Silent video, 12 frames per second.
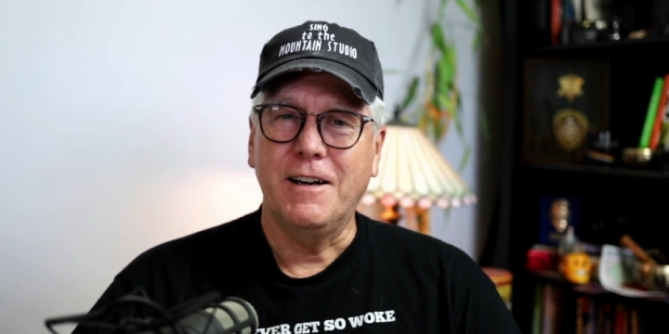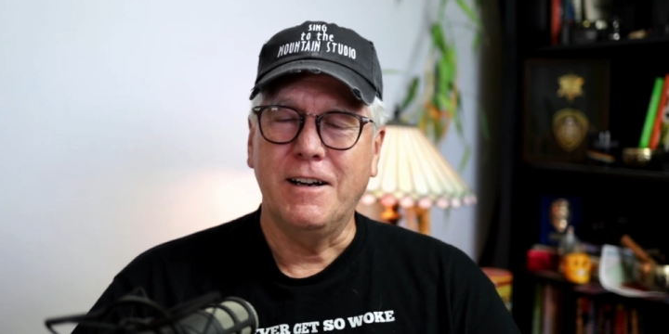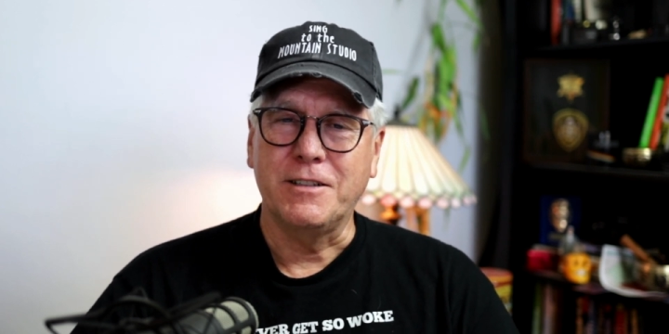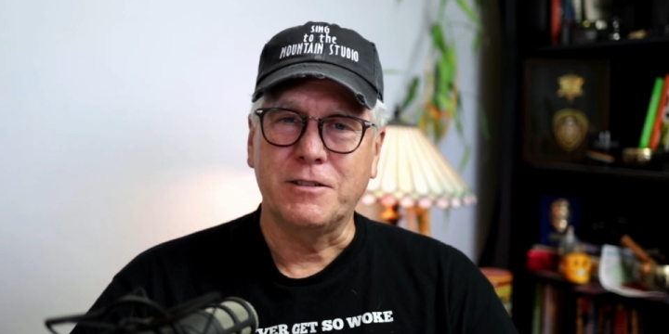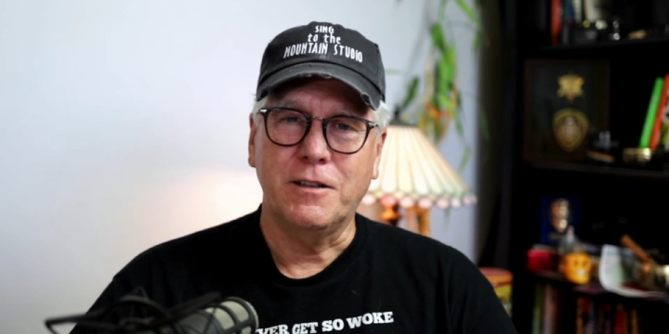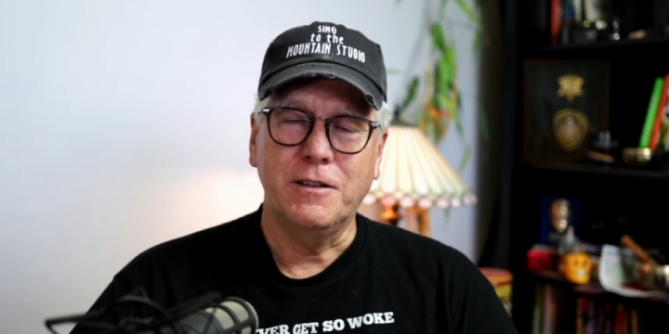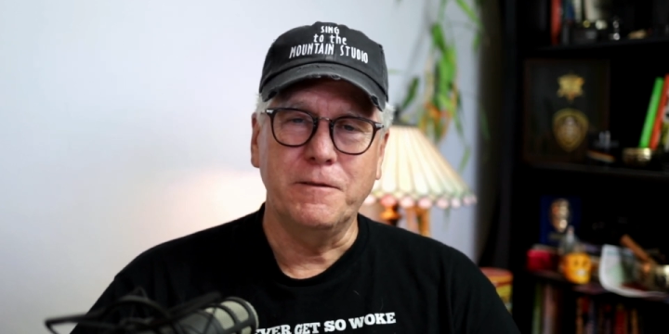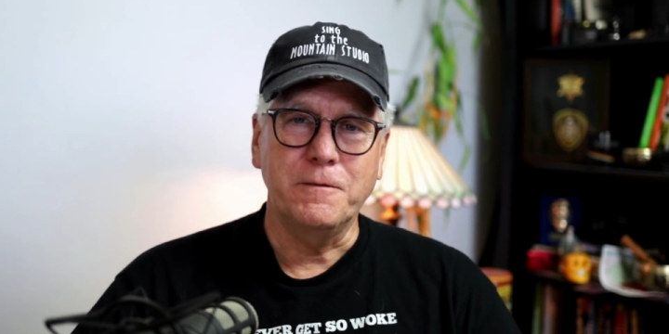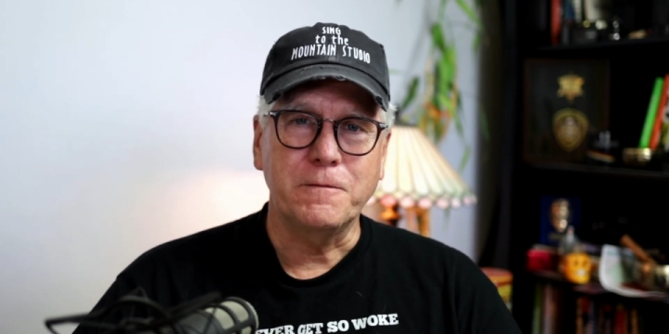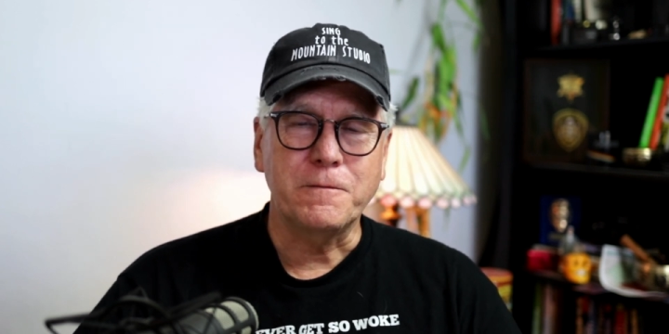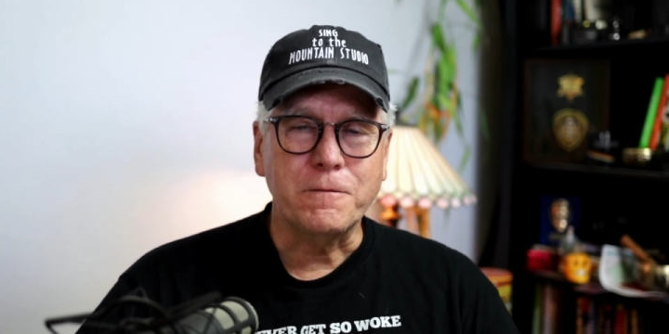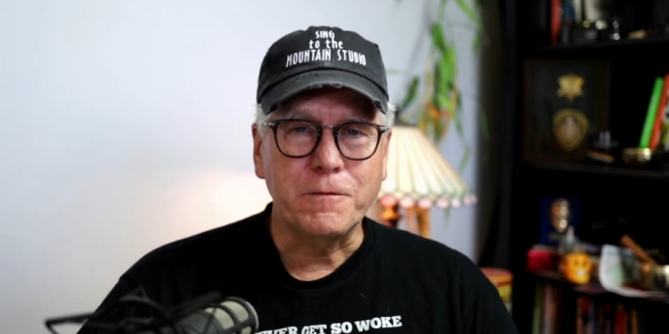I start
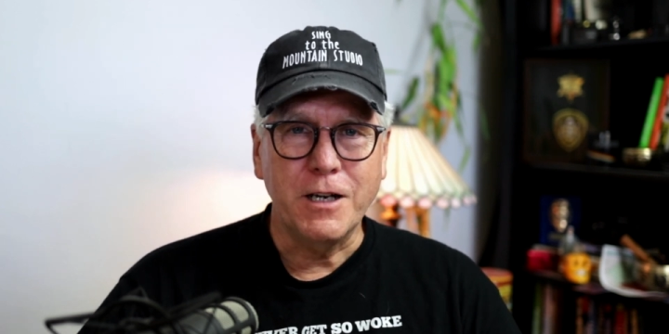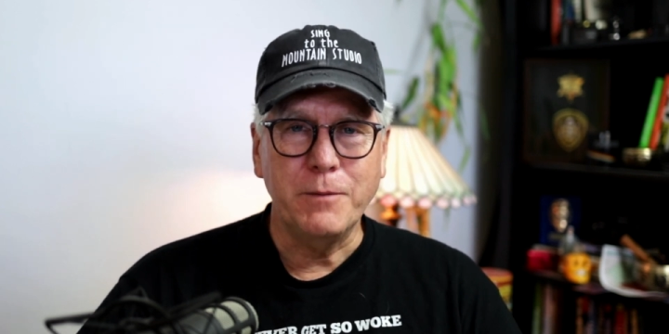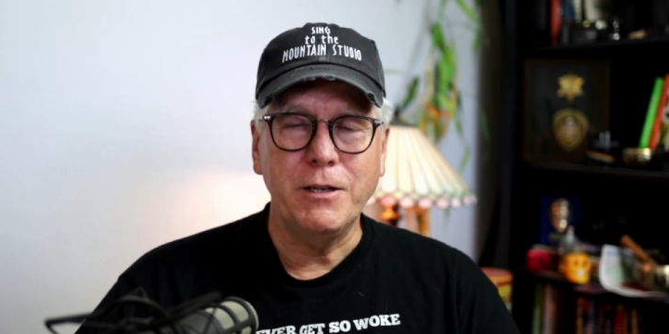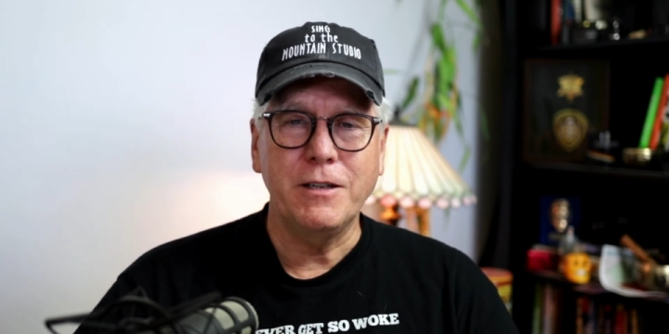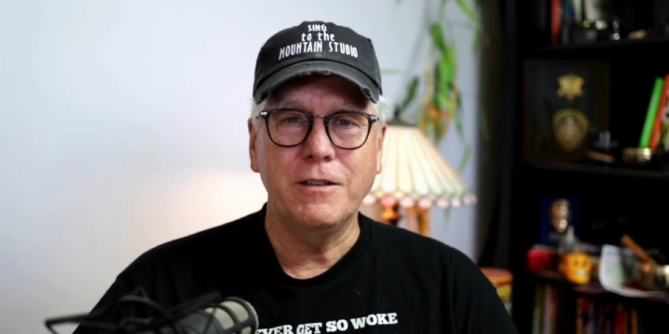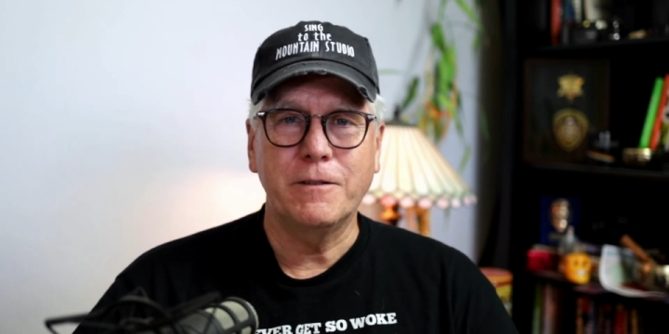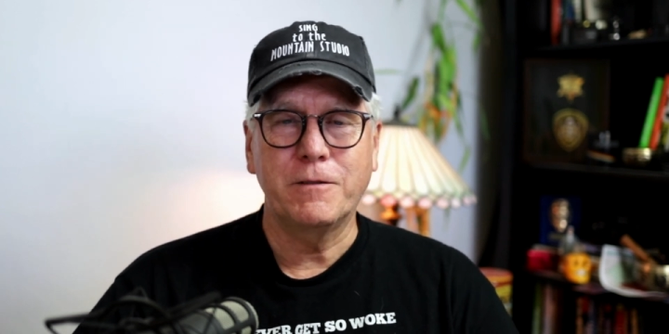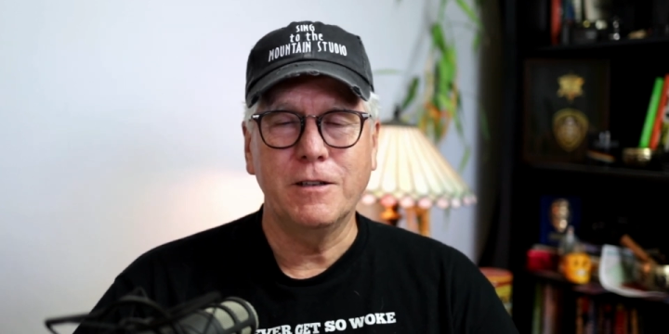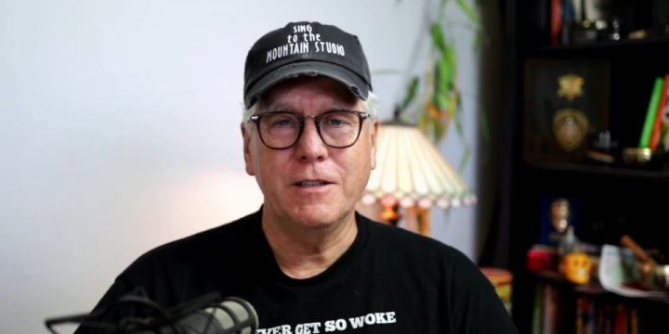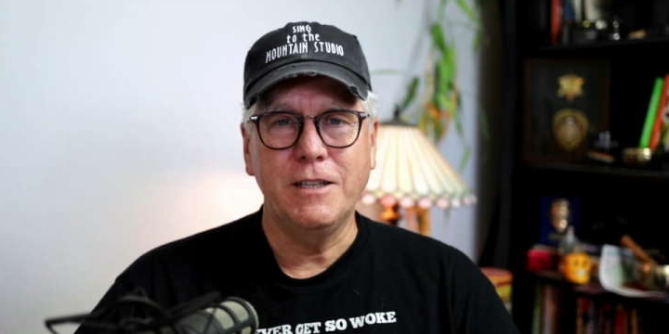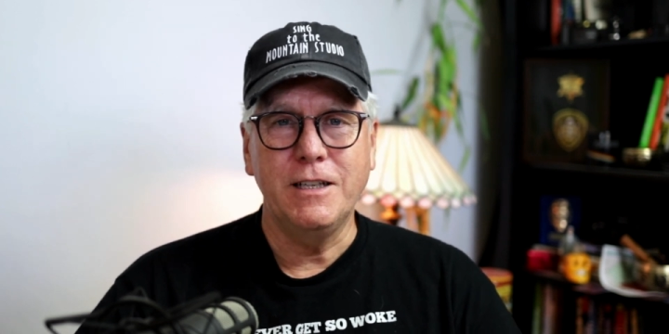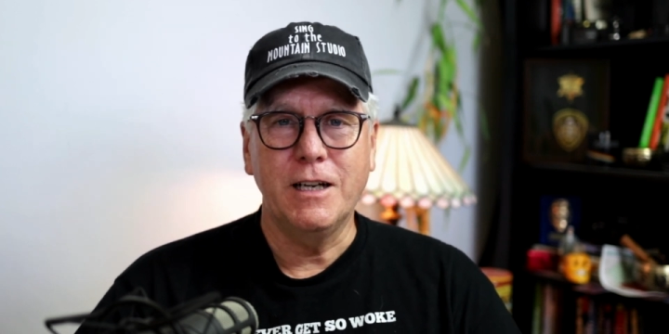framing
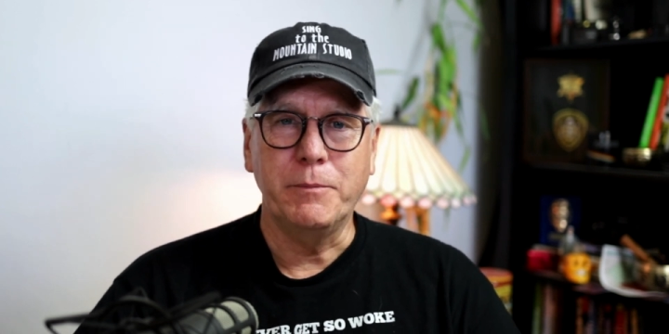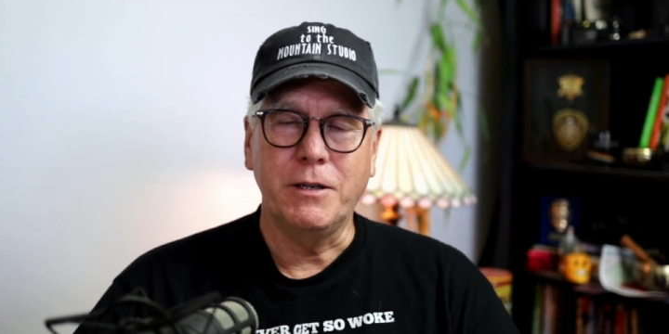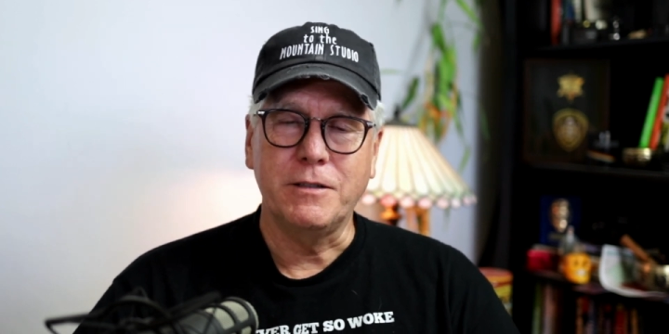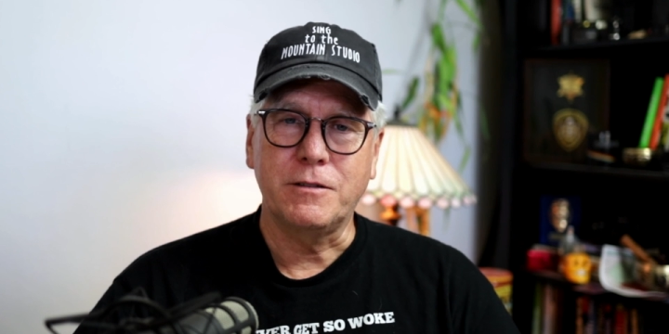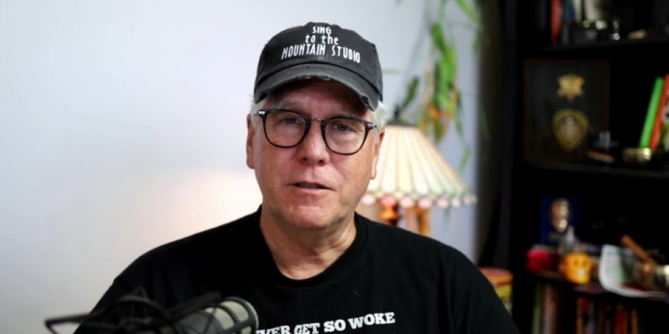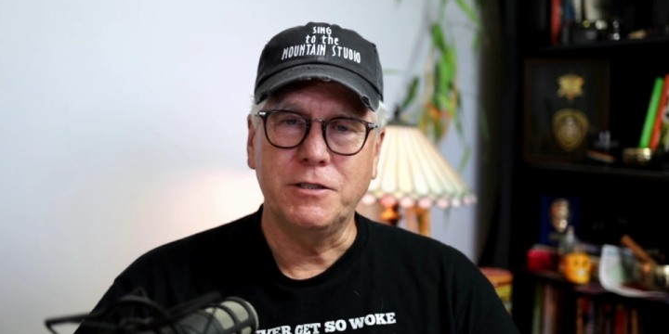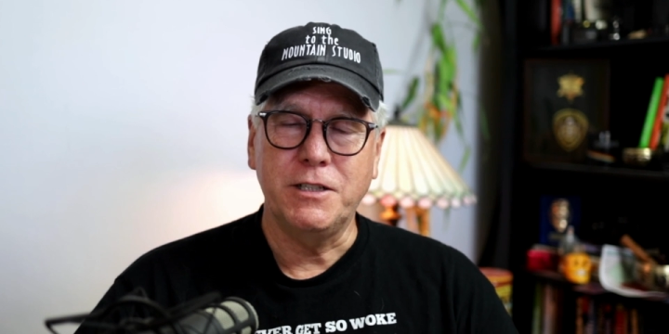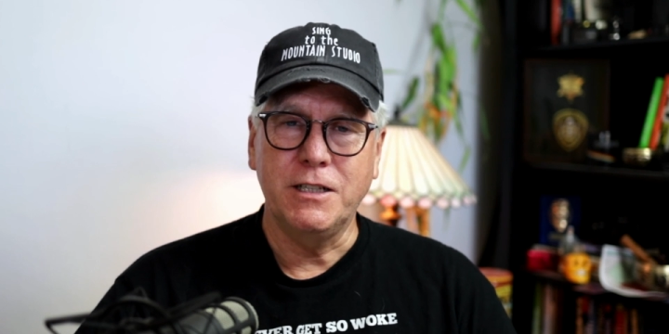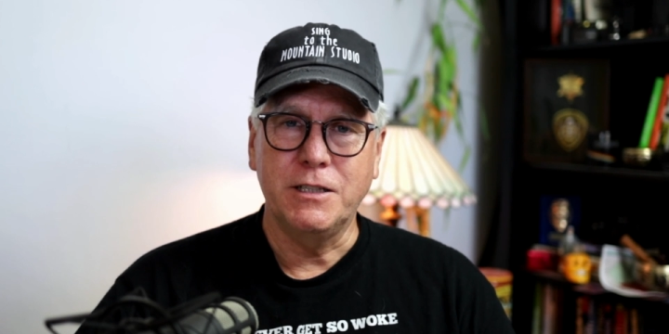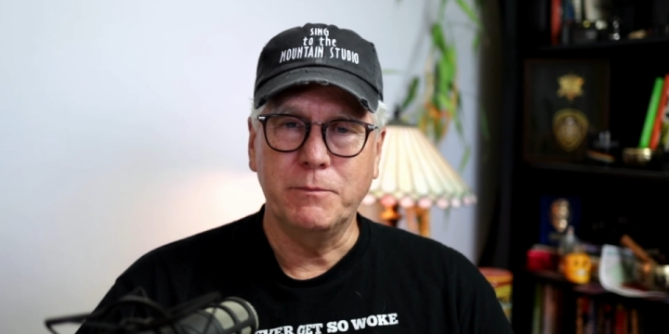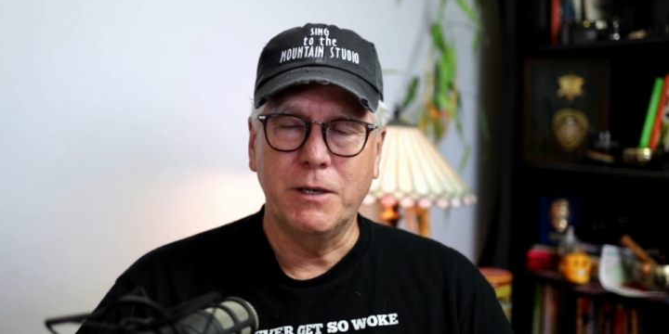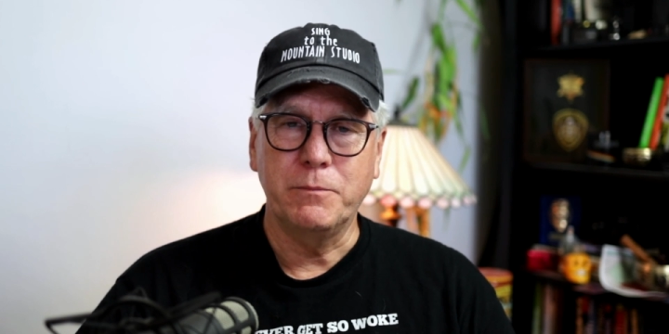differently. I might start
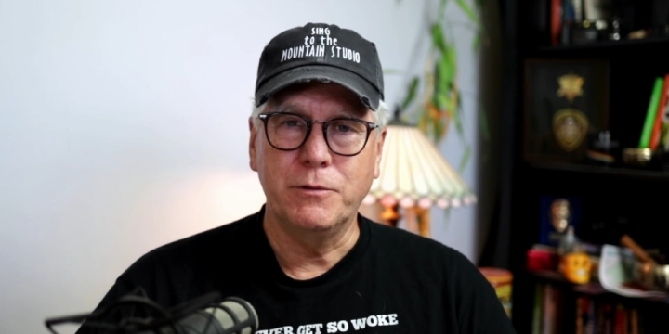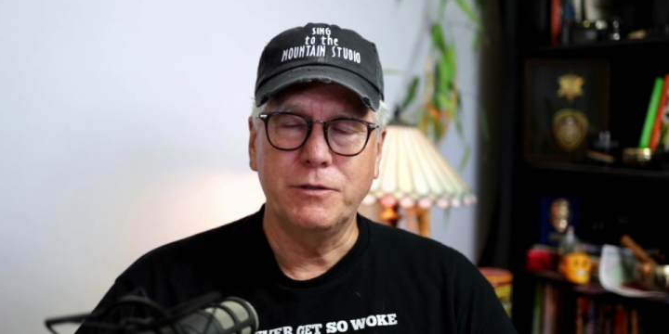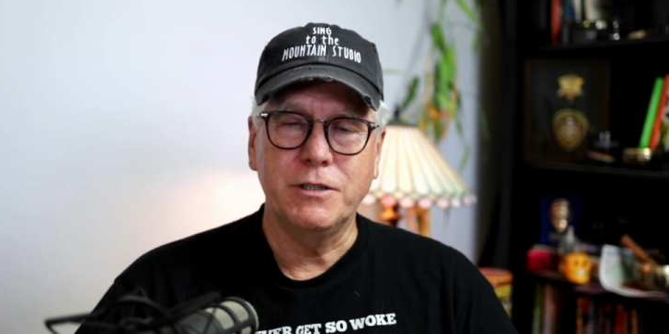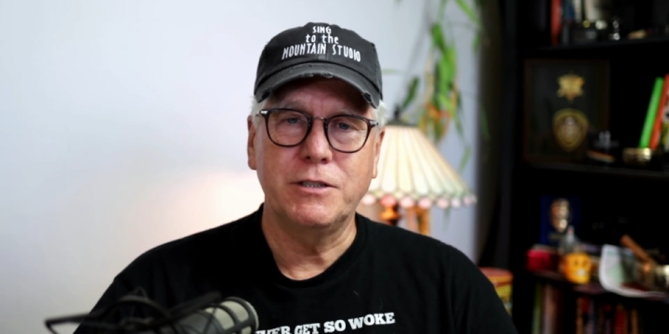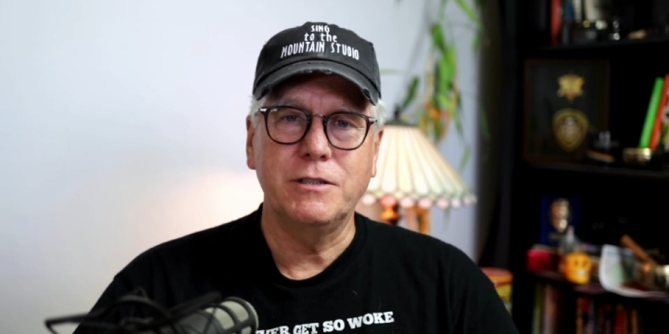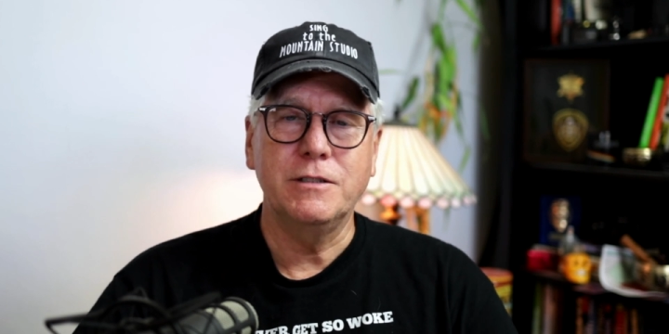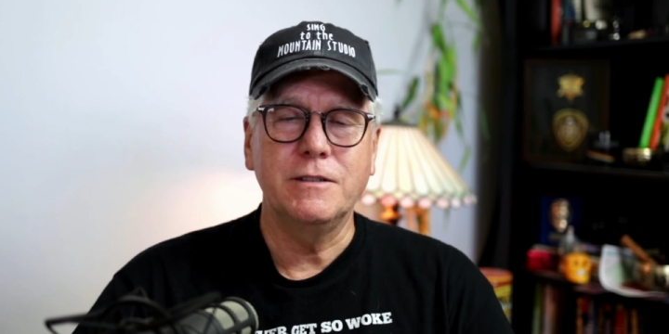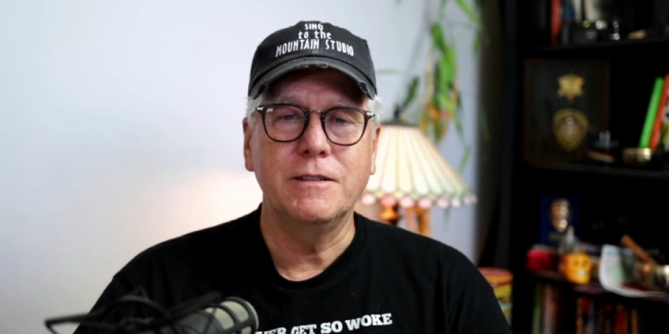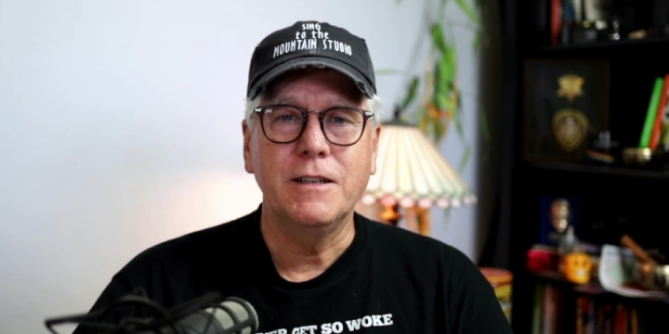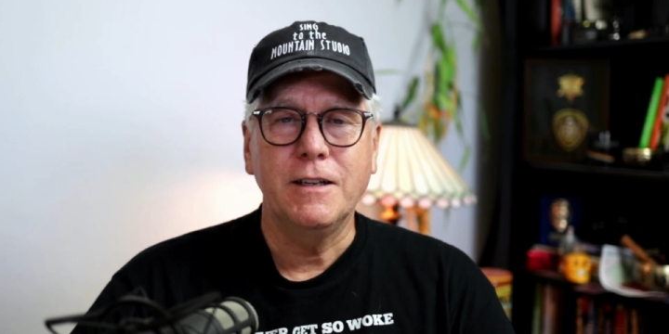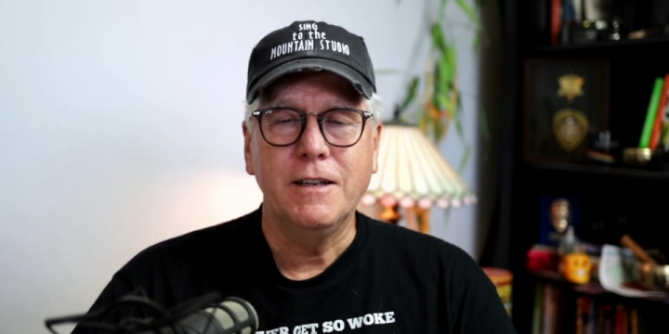changing my position,